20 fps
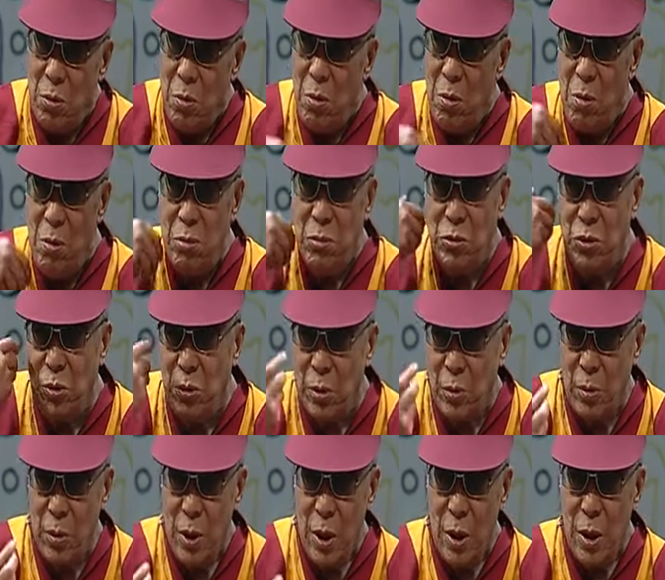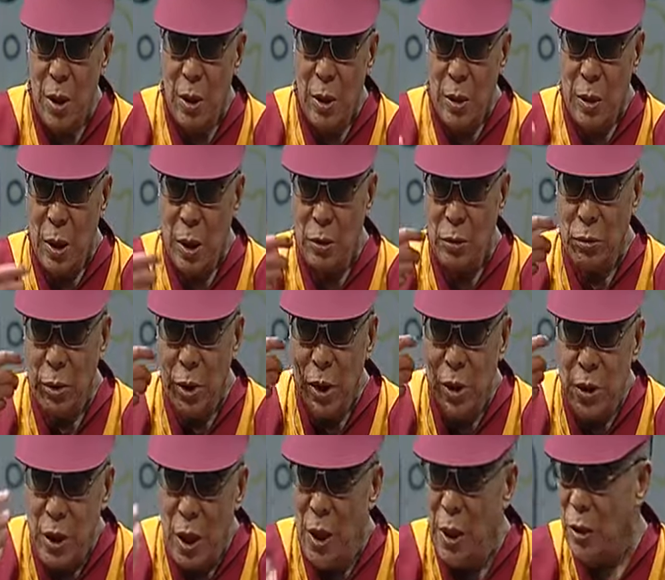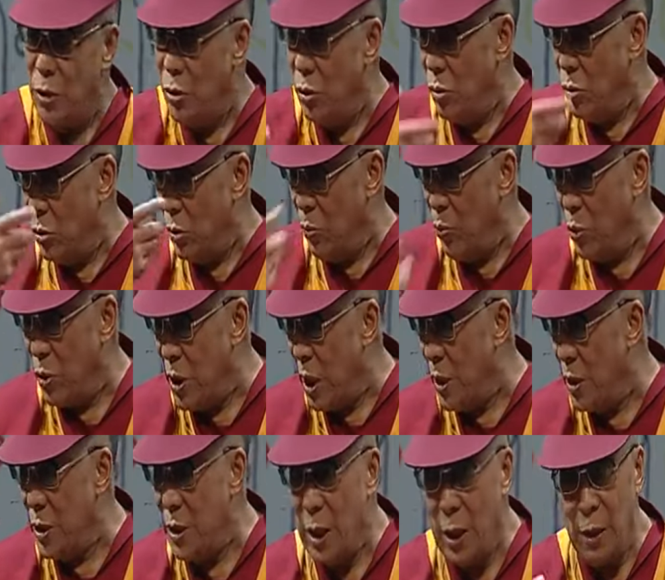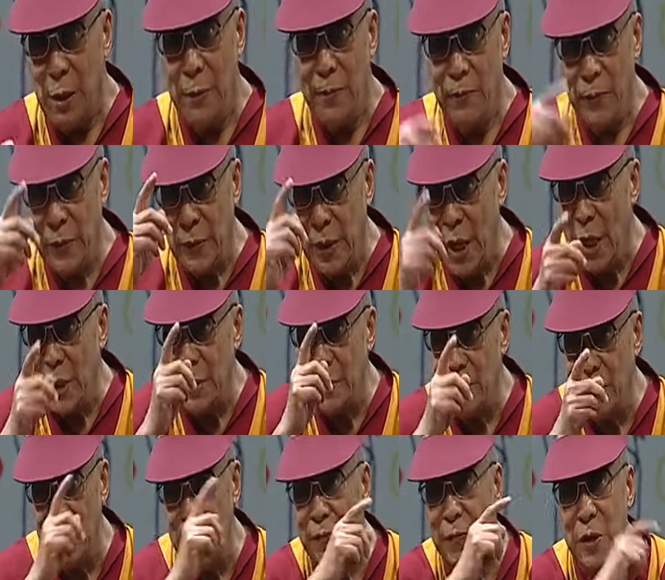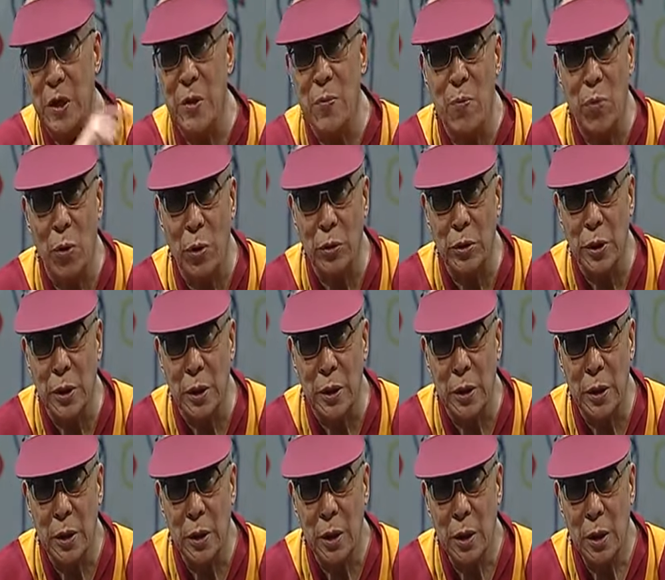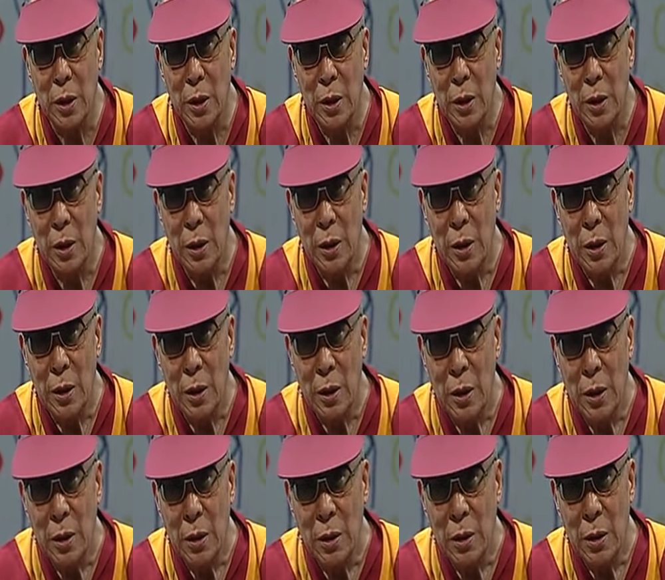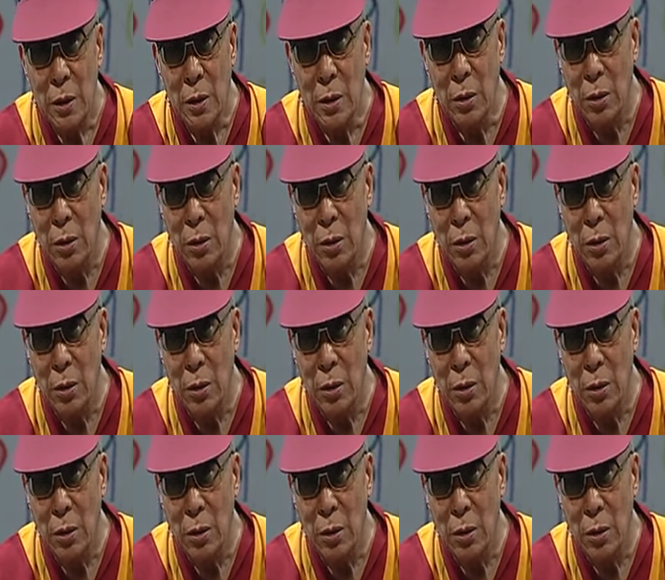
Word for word: own sort of, because of intellectual sort of potential. That's very, very important. Critical thinking.